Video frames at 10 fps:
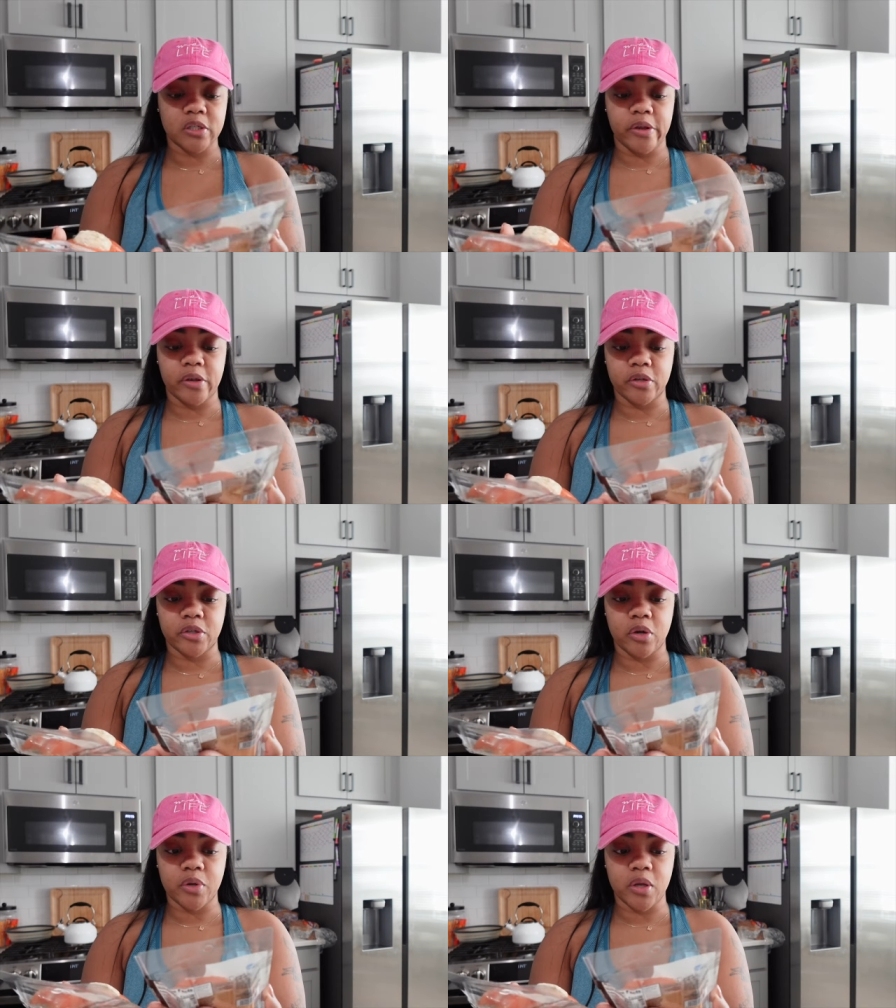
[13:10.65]
They look
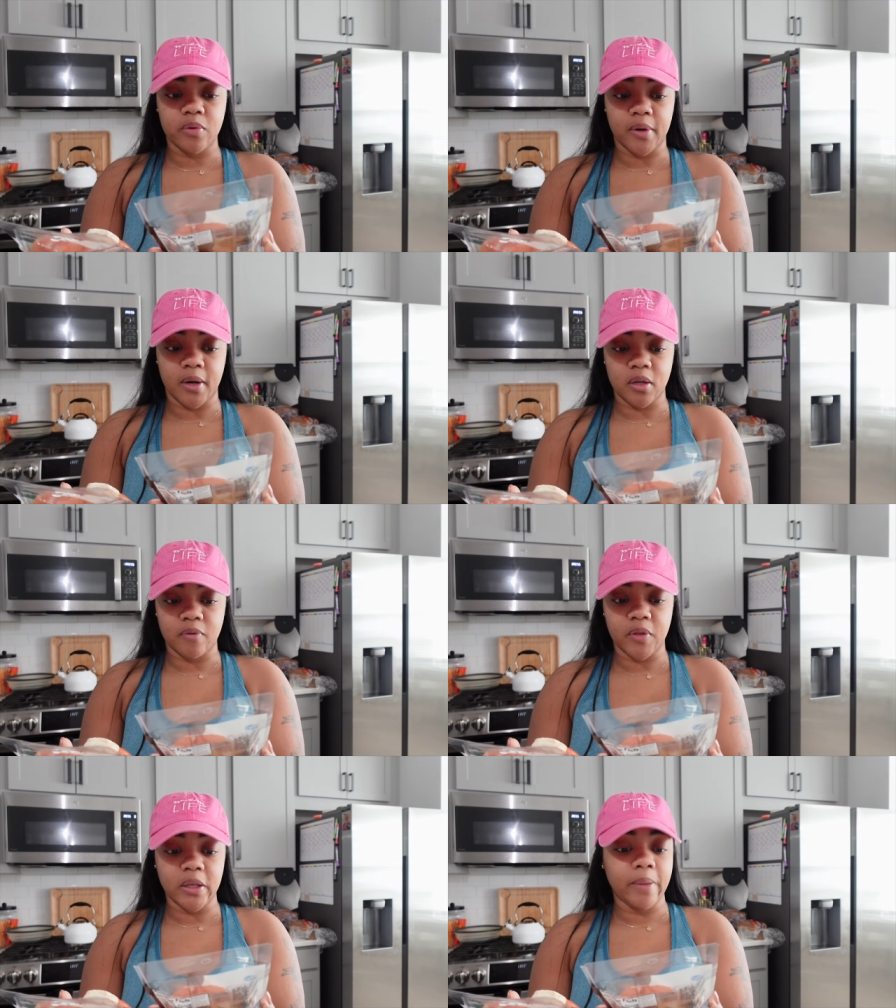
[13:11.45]
so cute and I
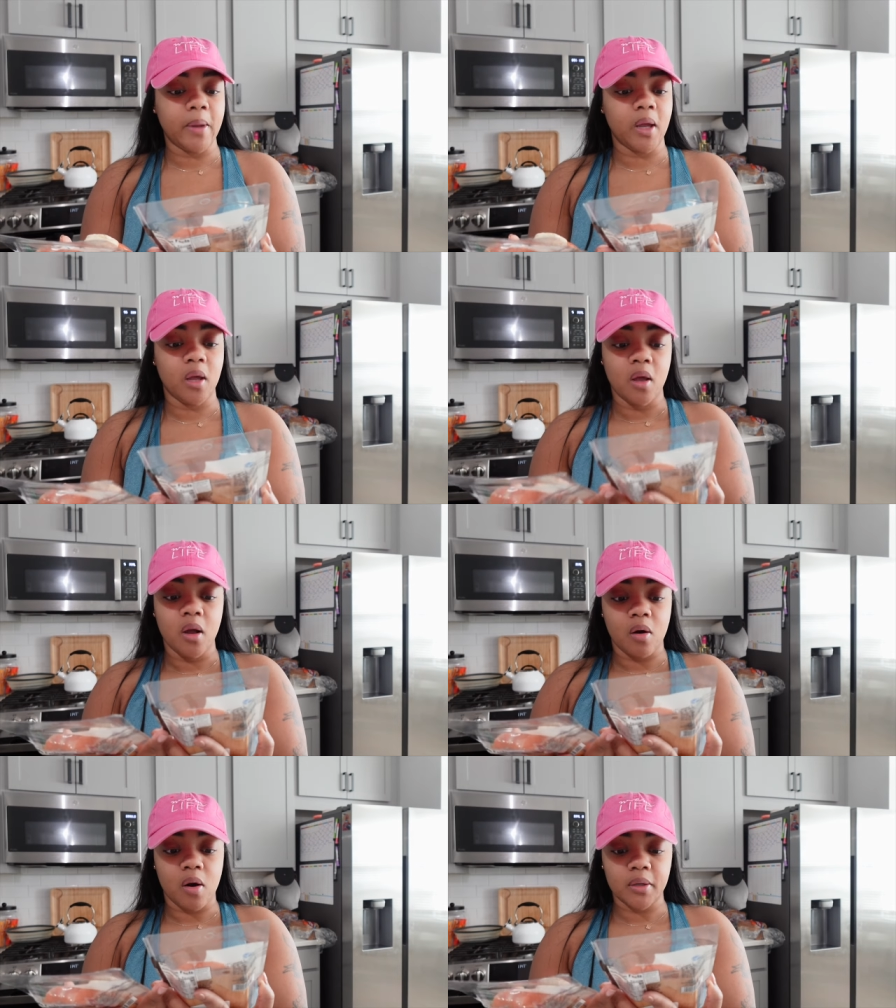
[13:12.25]
love the lemon
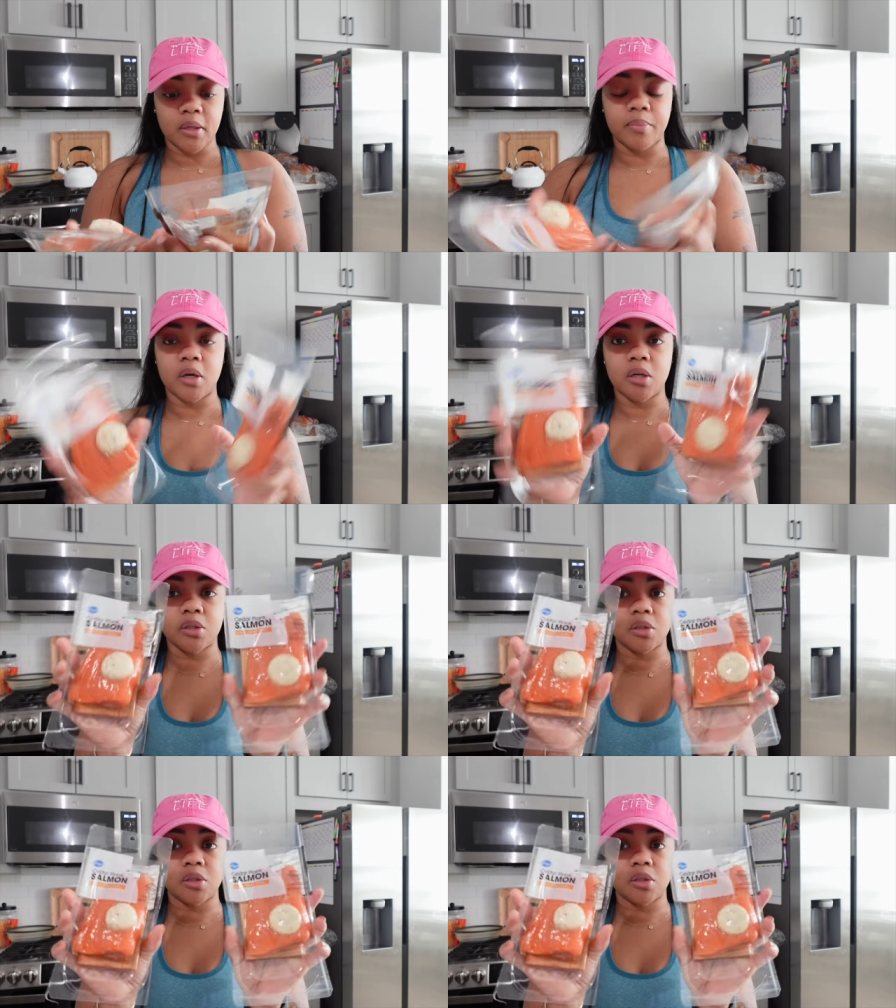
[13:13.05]
garlic butter.